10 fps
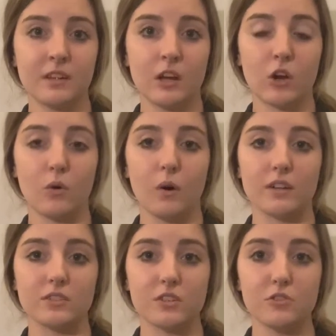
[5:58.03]

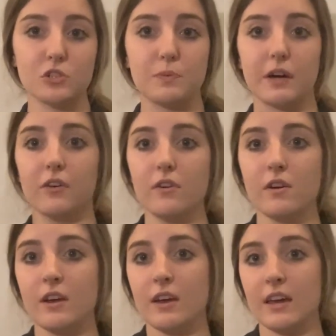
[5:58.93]
Kwanzaa you spell
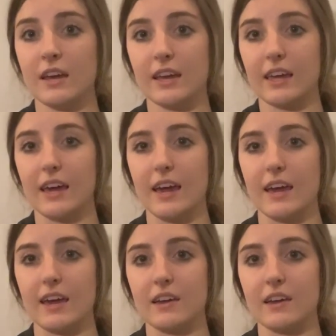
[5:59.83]
Kwazza.